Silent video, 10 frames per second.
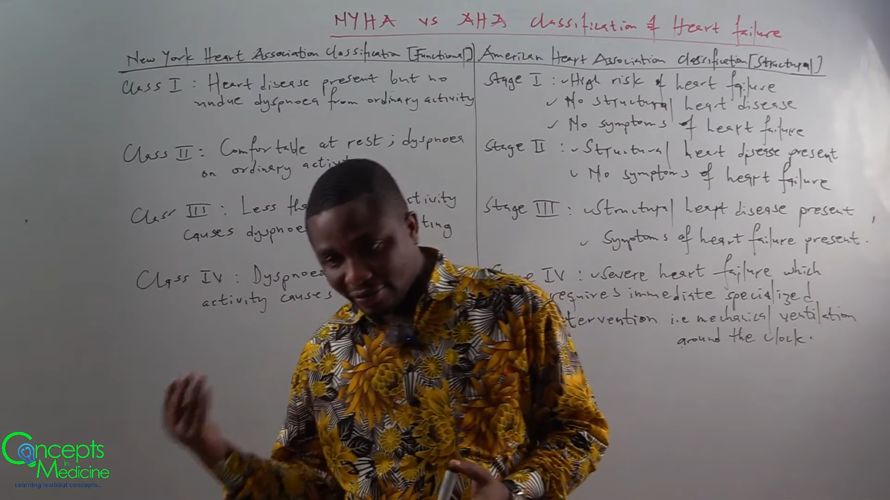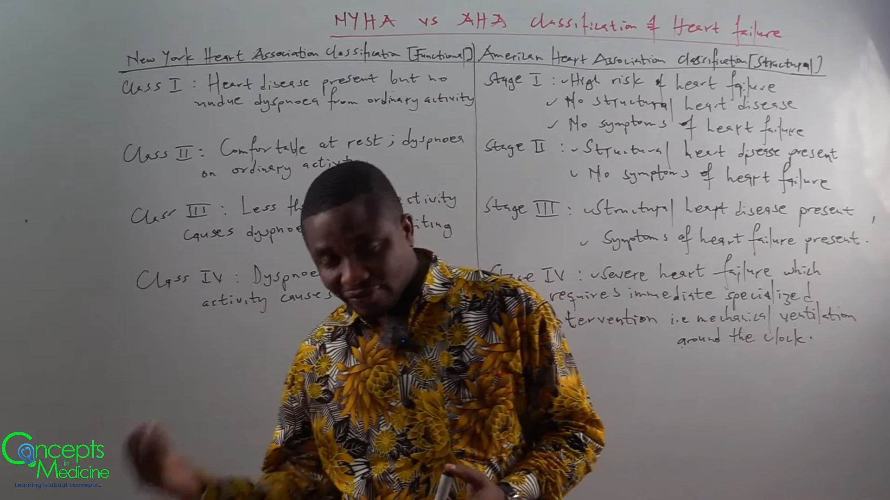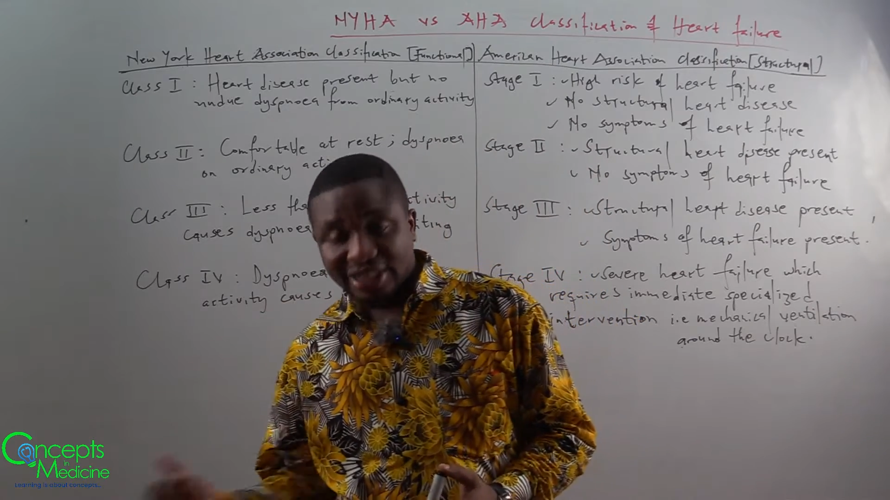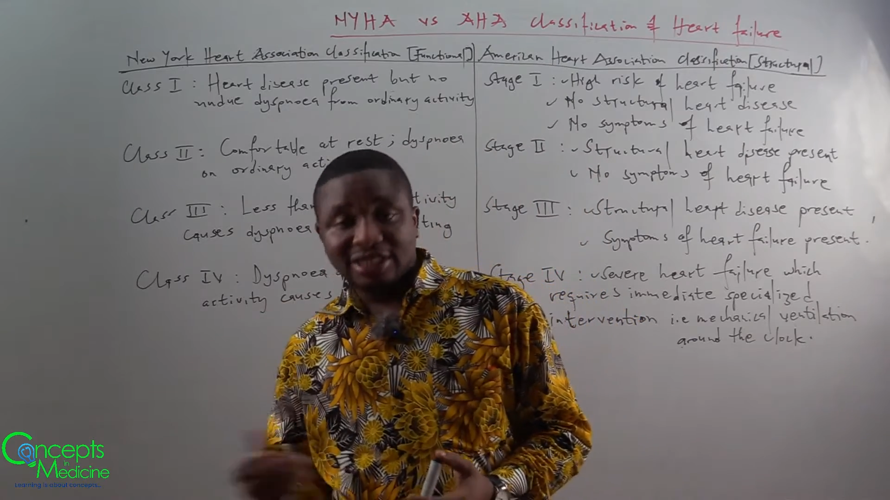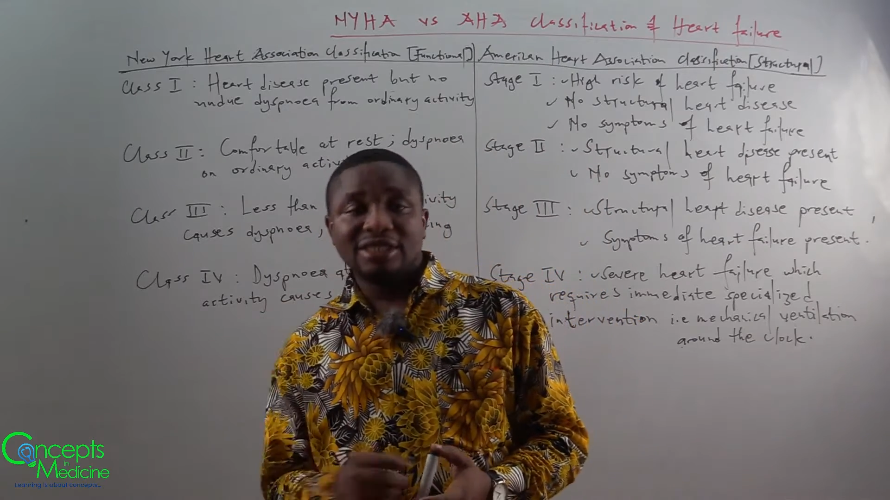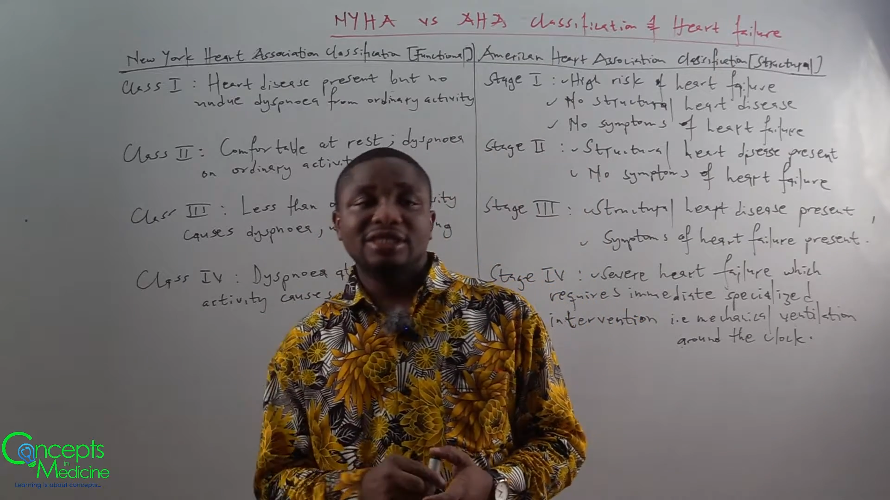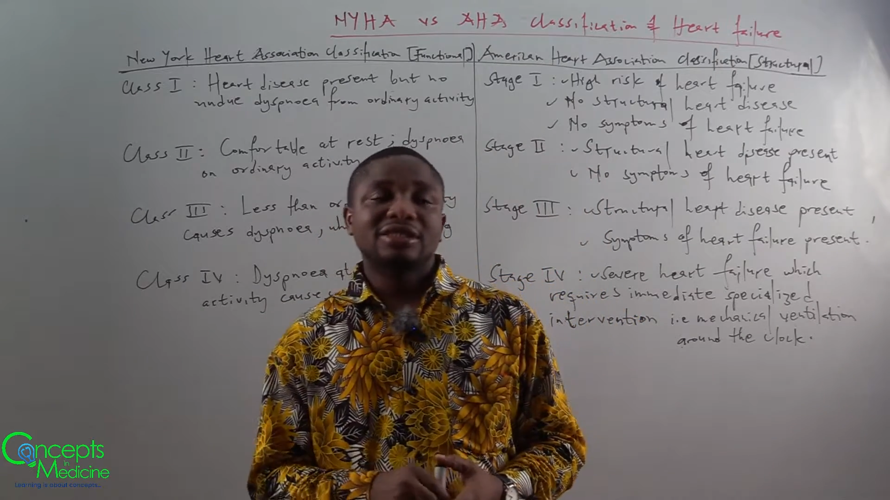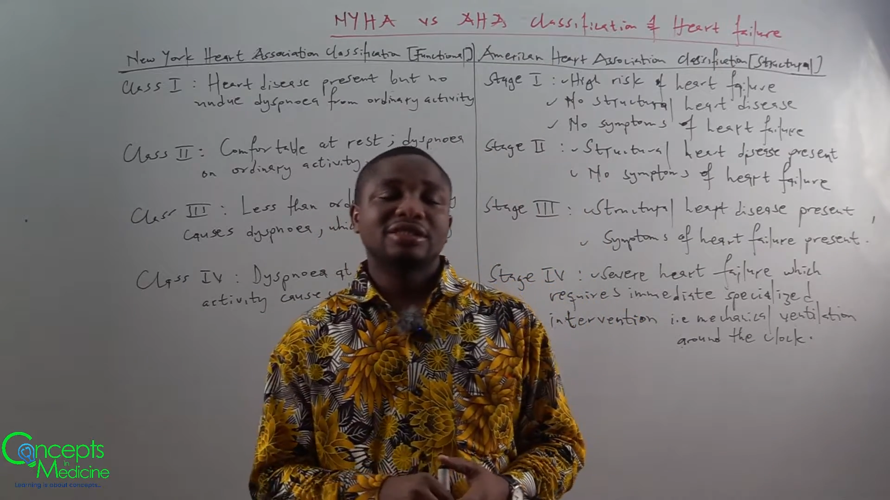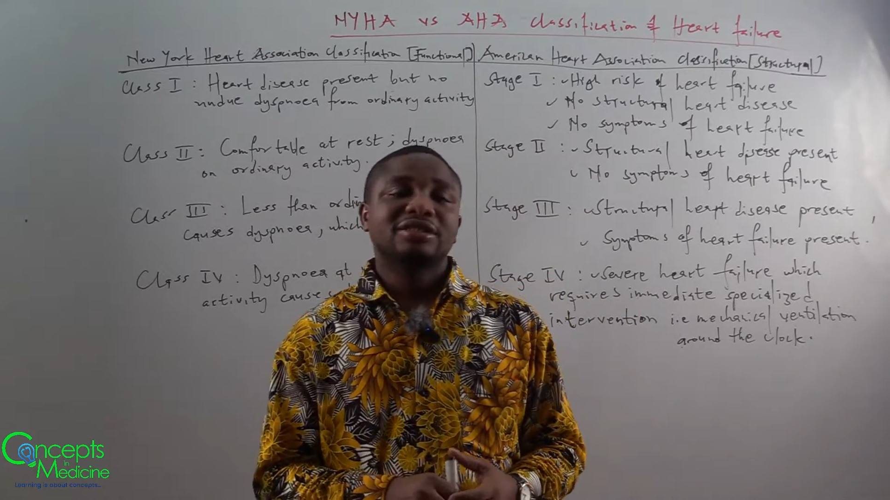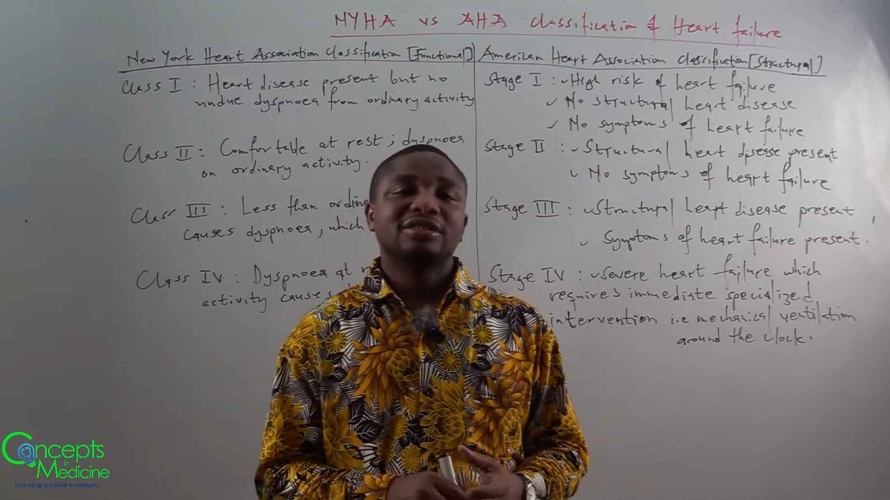
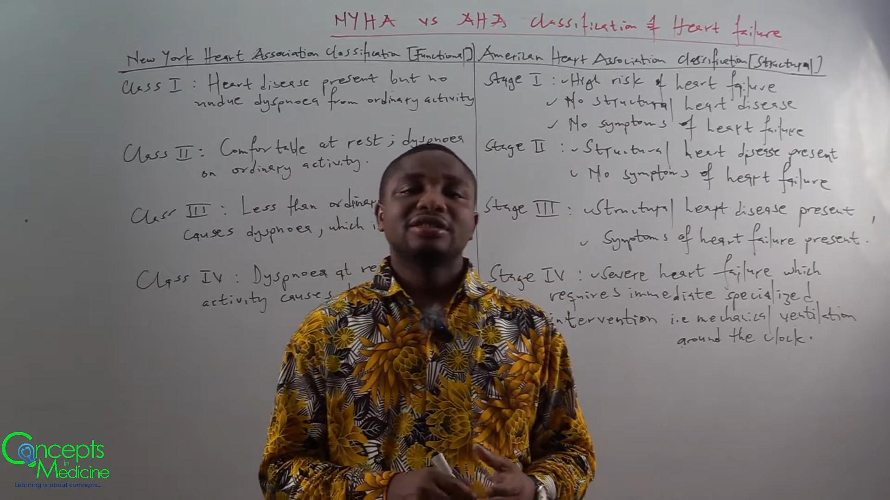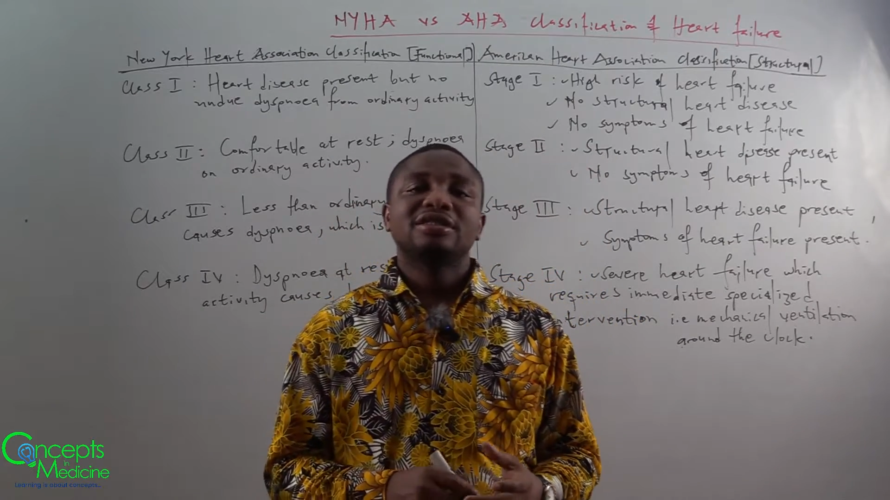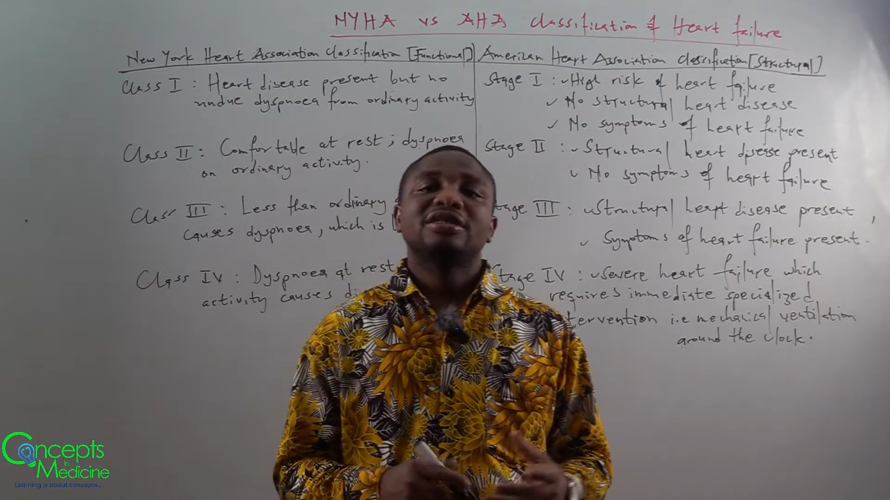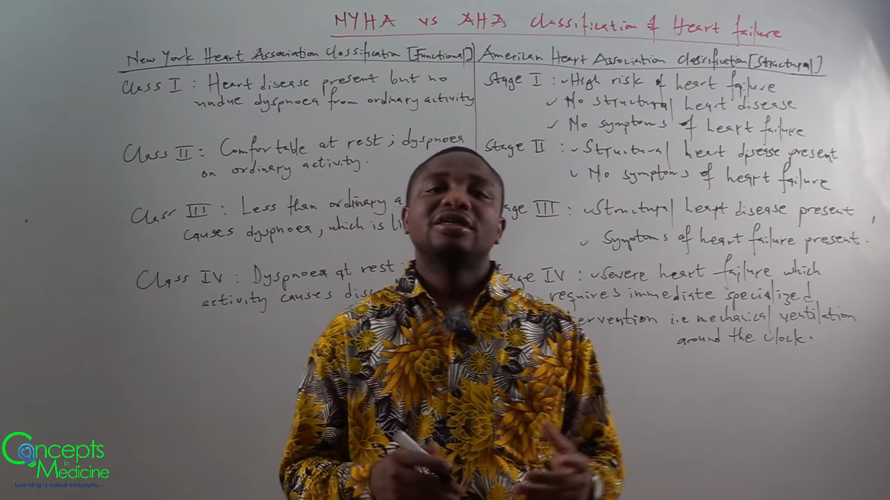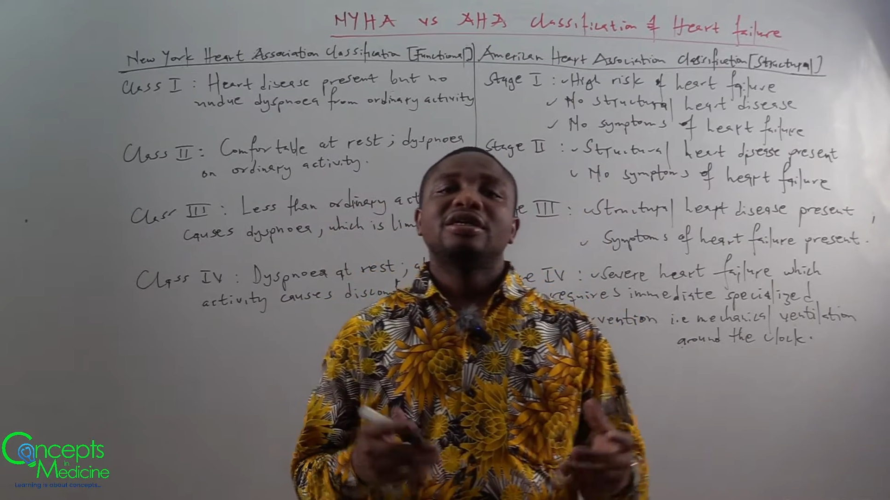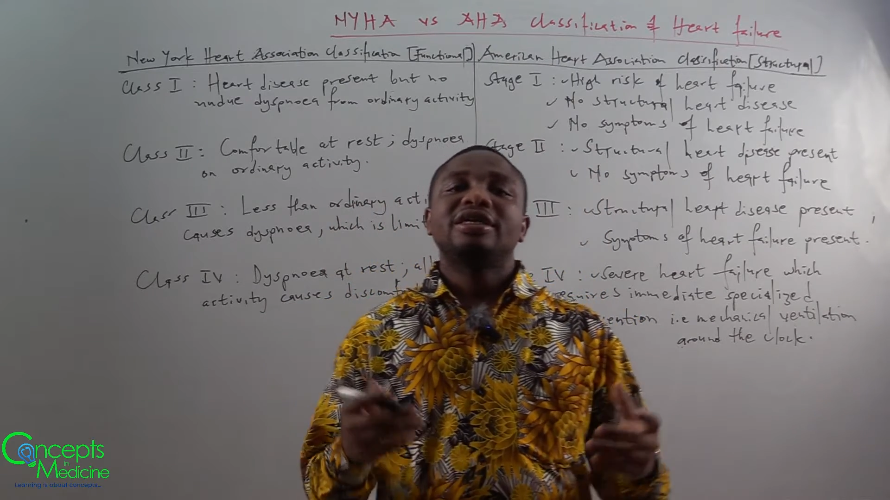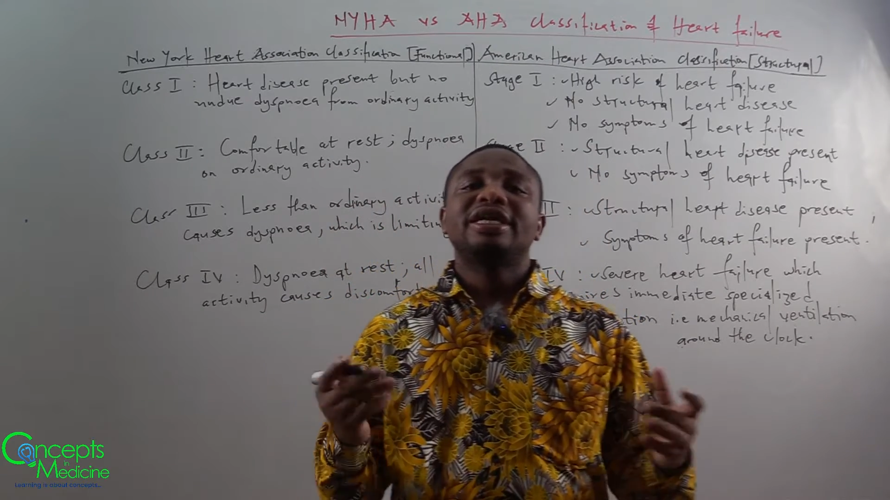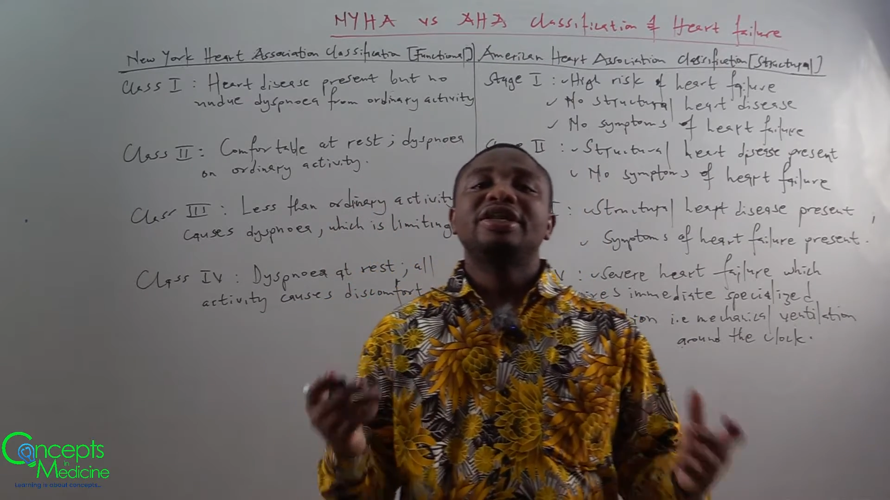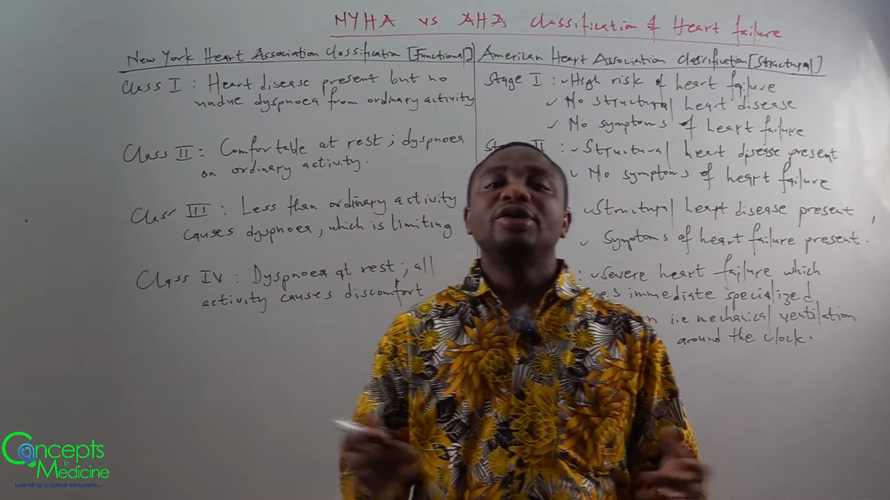versus the